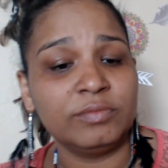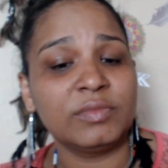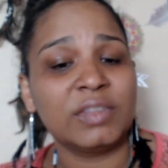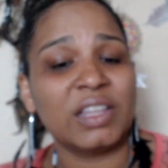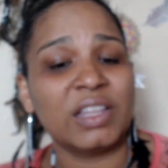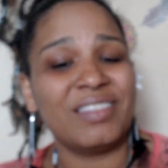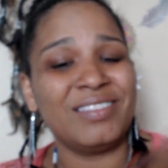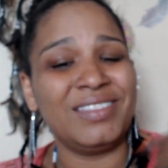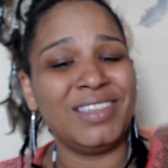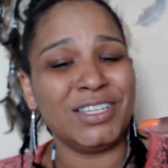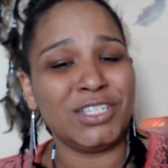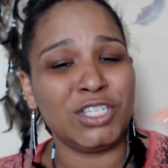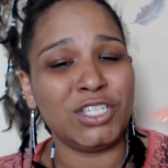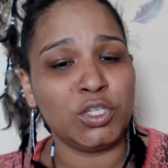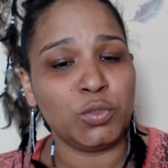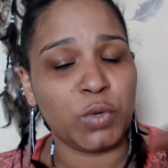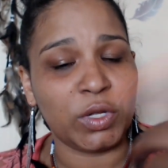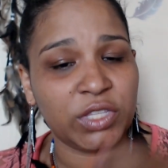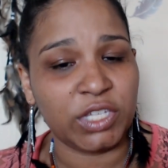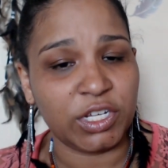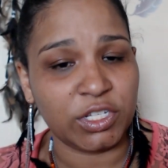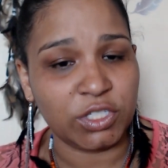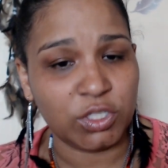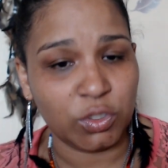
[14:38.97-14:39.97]
this is
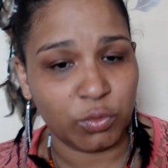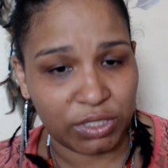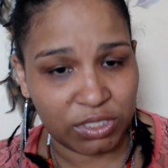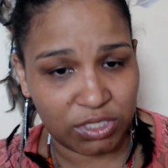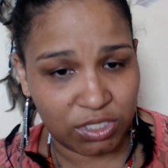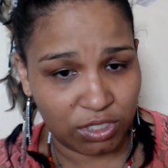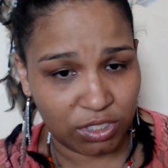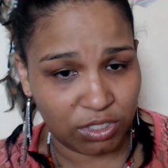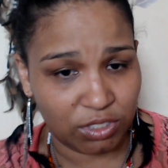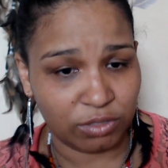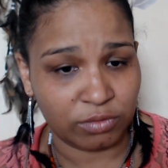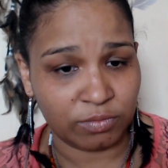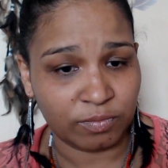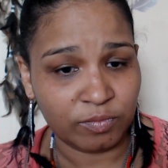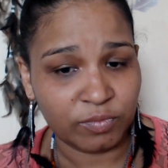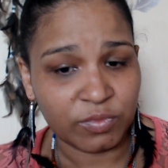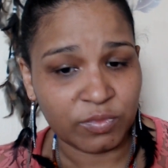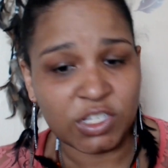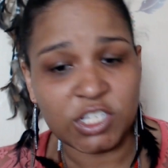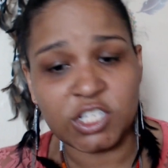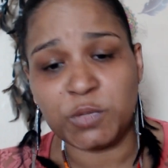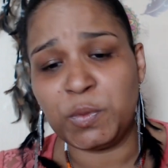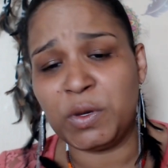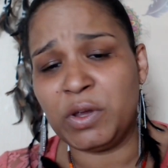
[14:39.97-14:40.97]
what they're doing to you.
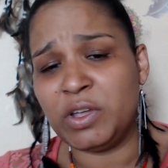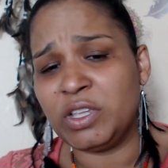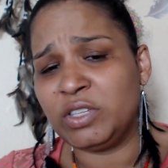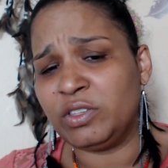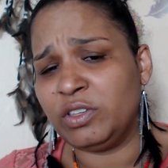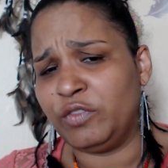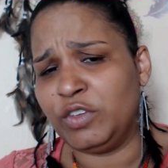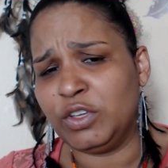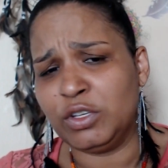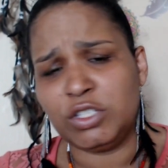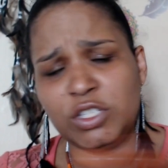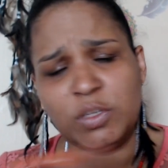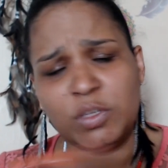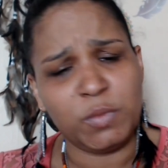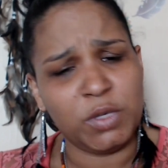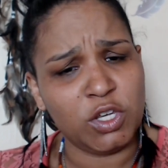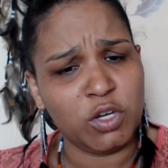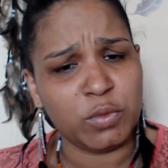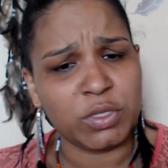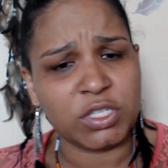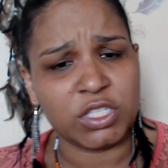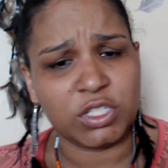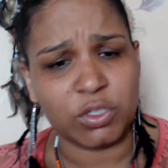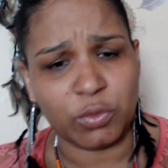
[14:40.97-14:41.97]
Spirits revealed to me who
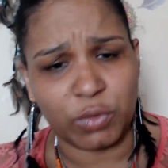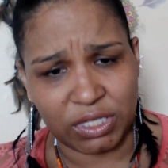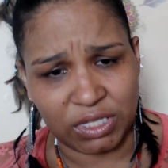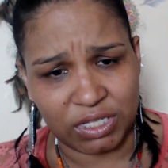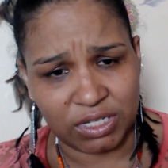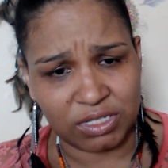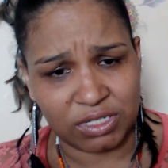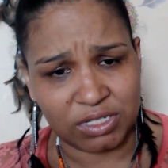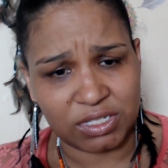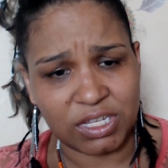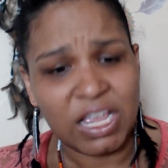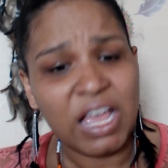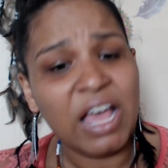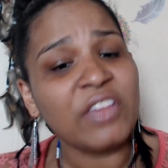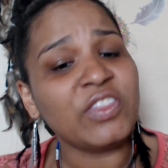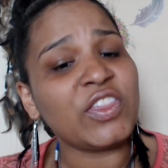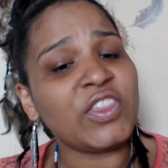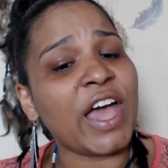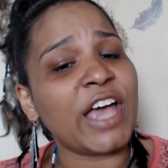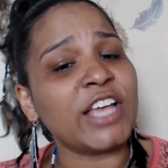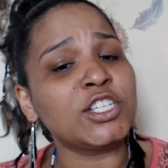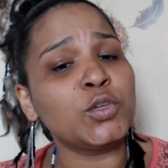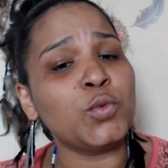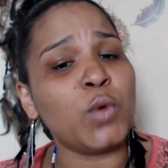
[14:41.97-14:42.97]
was doing this.
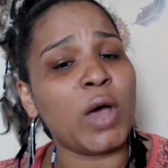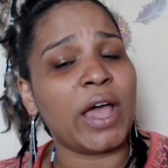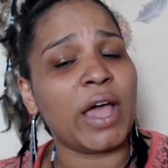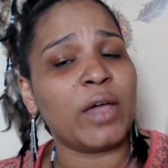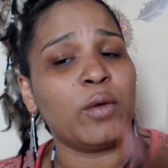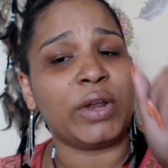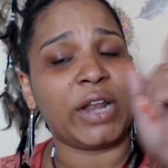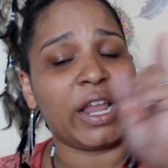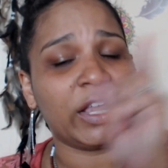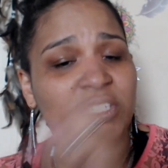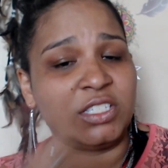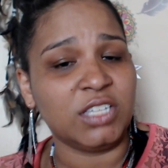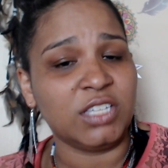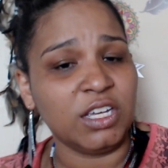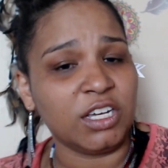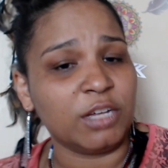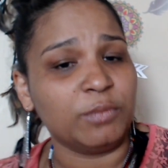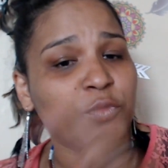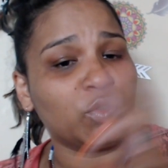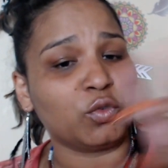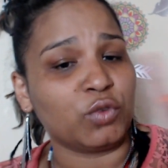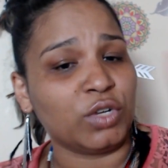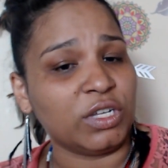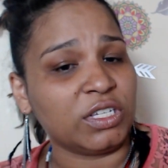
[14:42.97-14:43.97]
That's why when I took
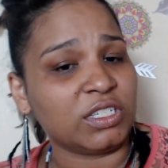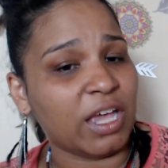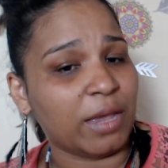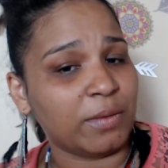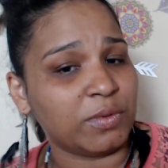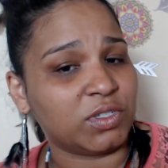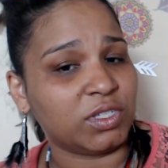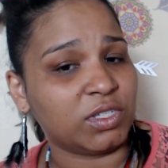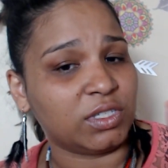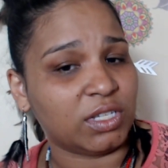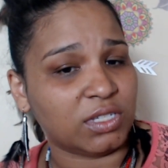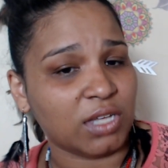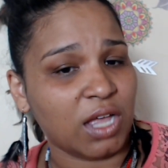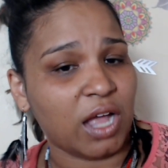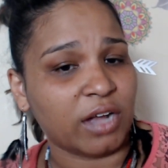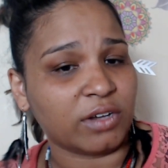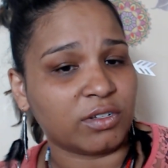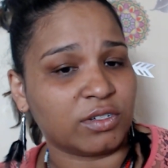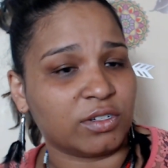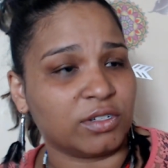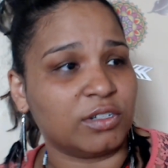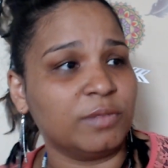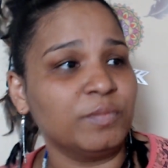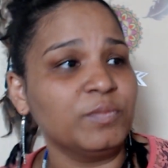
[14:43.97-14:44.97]
him 3 times to the
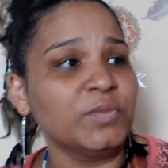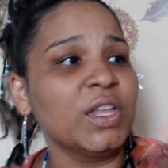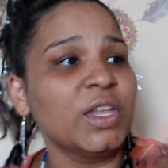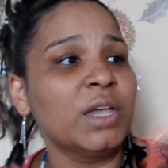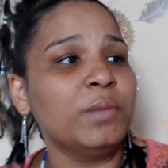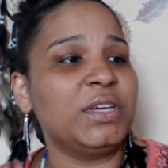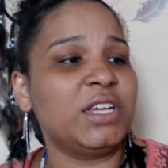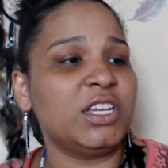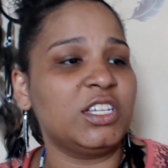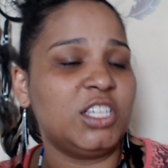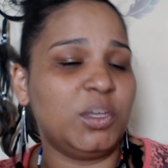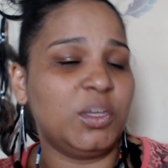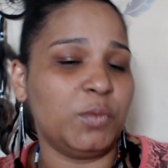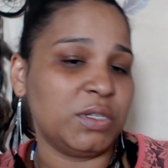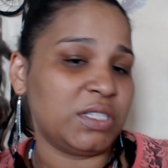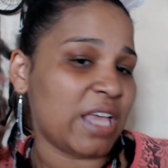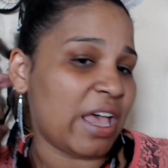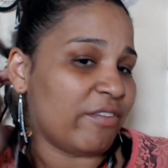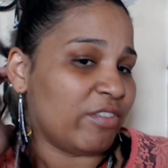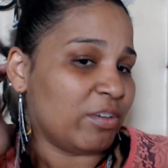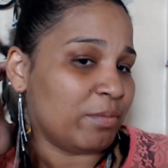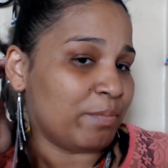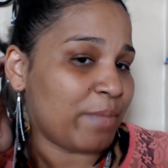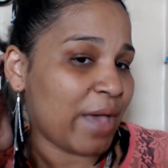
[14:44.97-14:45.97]
doctor because he was
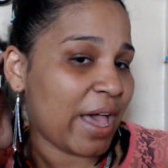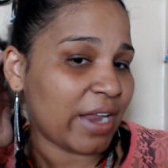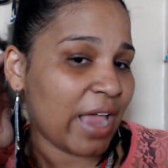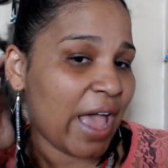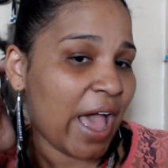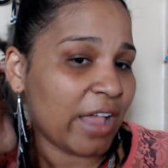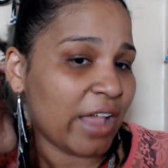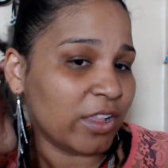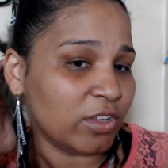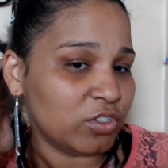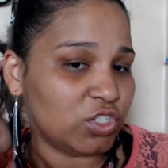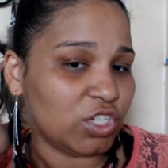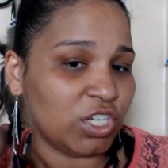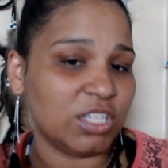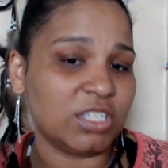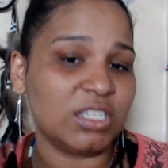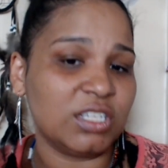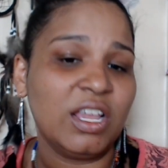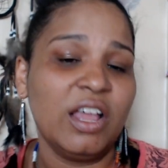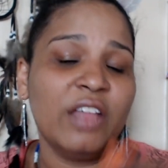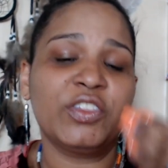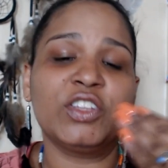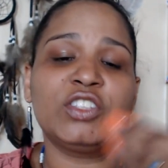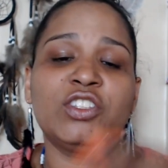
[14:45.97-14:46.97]
having bad allergies,
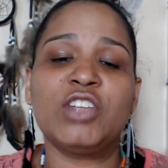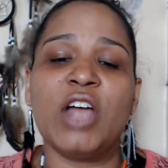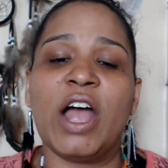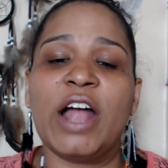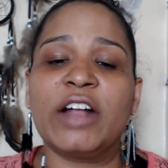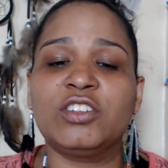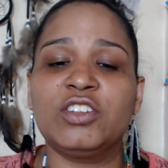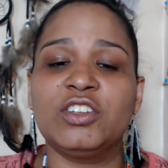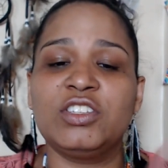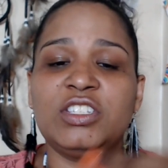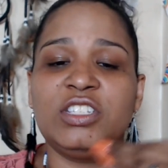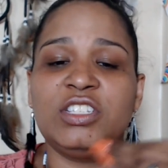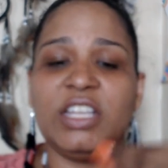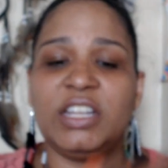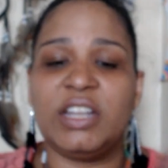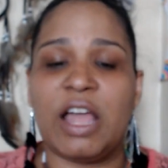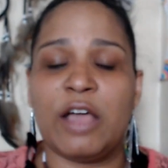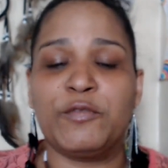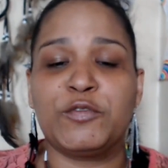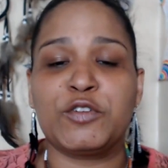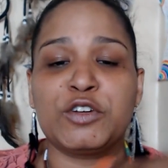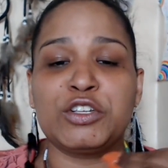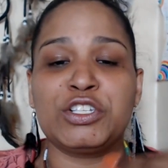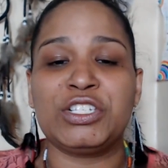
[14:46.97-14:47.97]
the doctors did
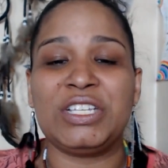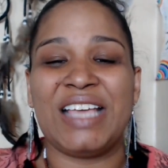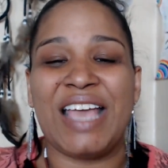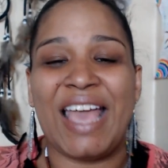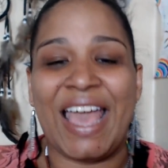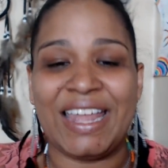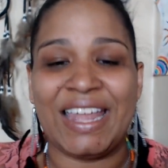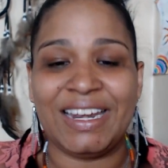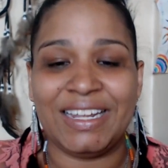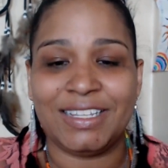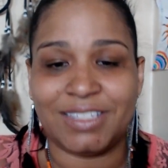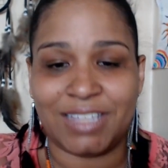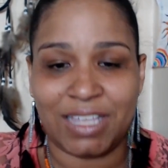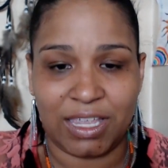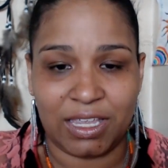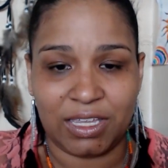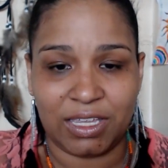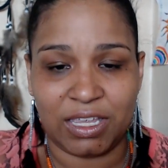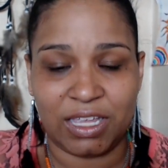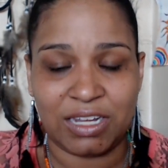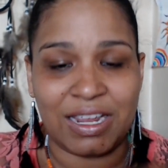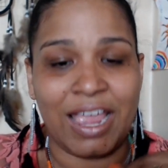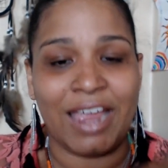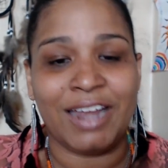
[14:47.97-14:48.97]
not foresee anything
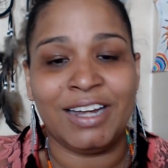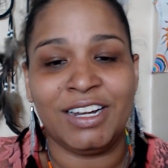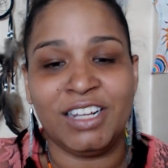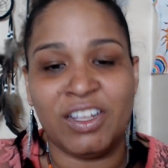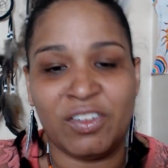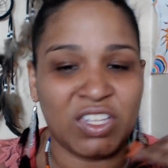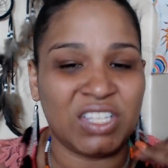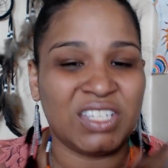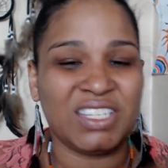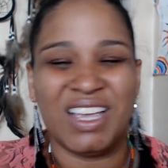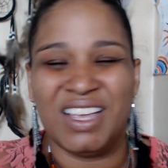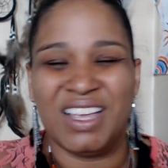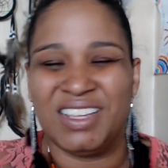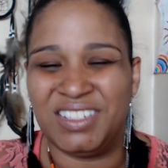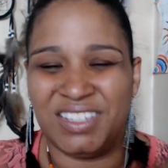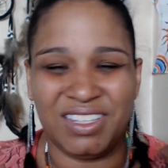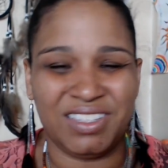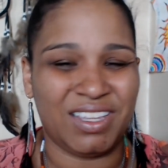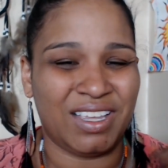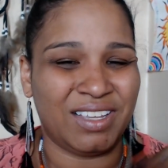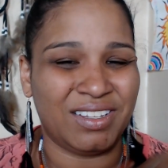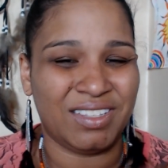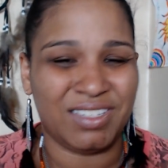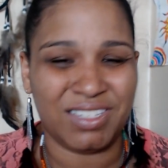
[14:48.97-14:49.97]
in any of the testing
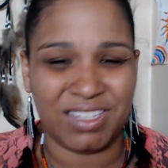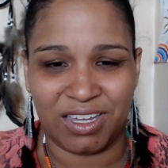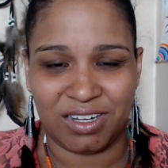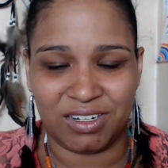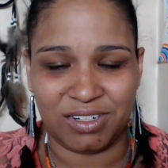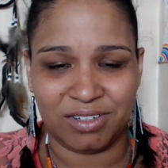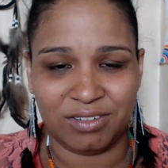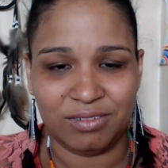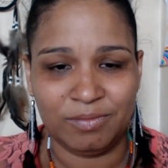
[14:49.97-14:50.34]
they did.